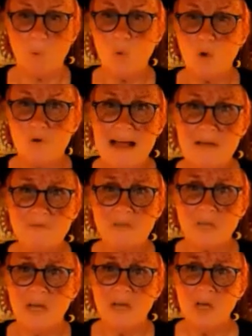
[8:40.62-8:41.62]
all around
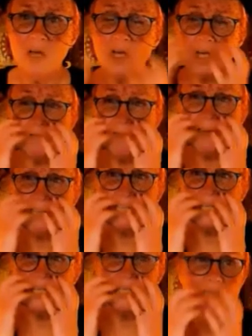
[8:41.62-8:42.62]
her,
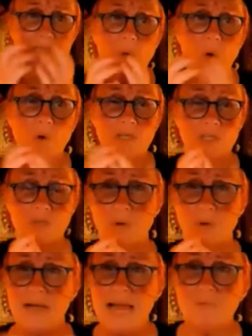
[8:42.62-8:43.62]
crushing the smallest who
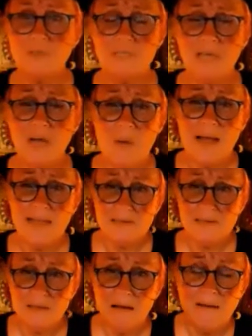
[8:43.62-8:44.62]
were unable to get away
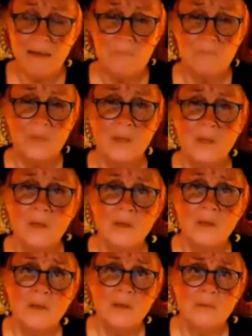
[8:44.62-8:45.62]
in time.
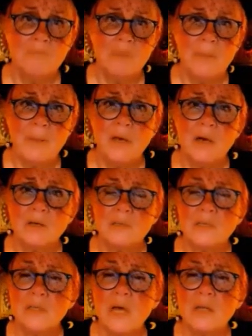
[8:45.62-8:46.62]
Baba Yaga's
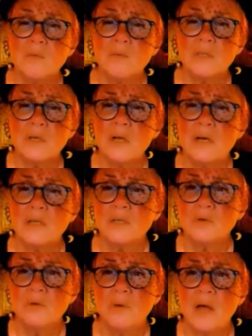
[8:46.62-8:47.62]
son was the last
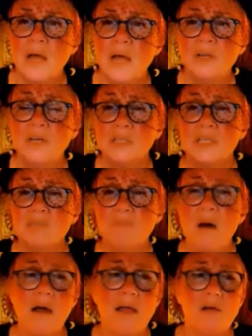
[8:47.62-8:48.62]
to arrive, and his
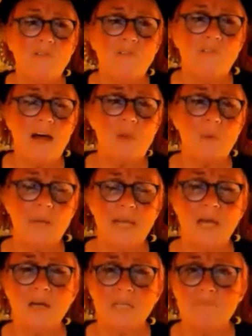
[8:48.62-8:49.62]
smile fell when he
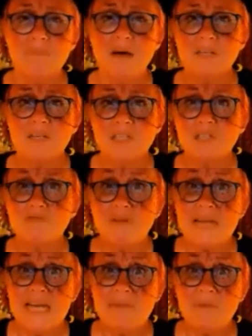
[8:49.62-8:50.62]
heard his mother
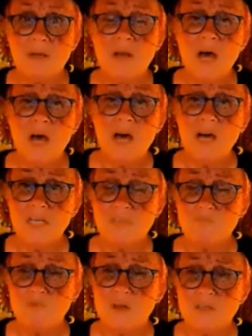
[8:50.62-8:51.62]
screaming and heard
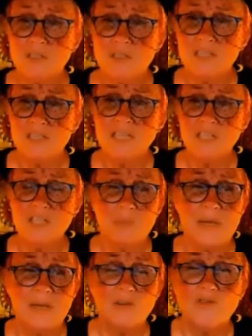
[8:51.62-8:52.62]
his brothers and sisters
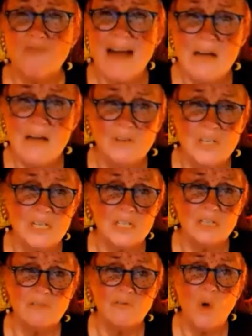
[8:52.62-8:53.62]
being ground
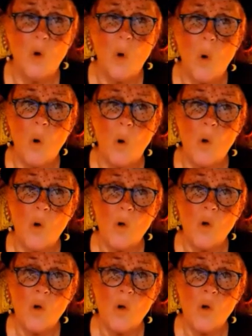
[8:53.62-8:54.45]
into the floor.